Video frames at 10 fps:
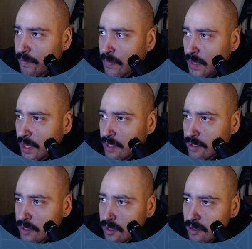And
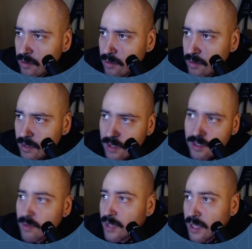so there are some
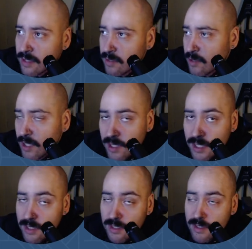cases when you need
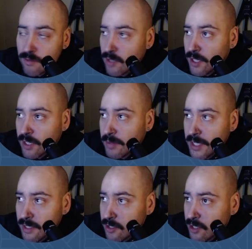to run your command in a
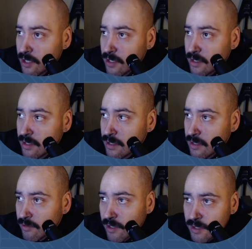shell. So for
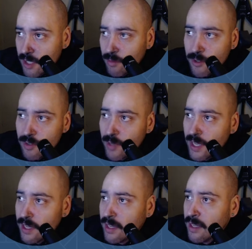example,
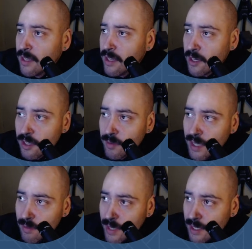your command
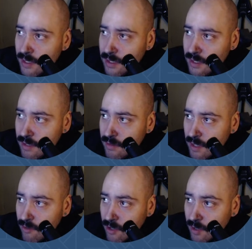might consist of several
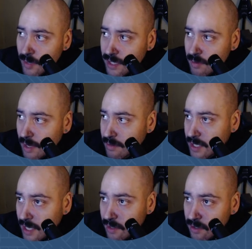commands piped
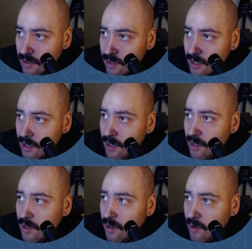together,
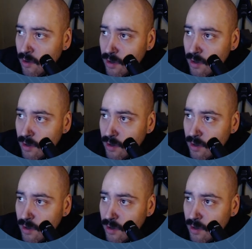or it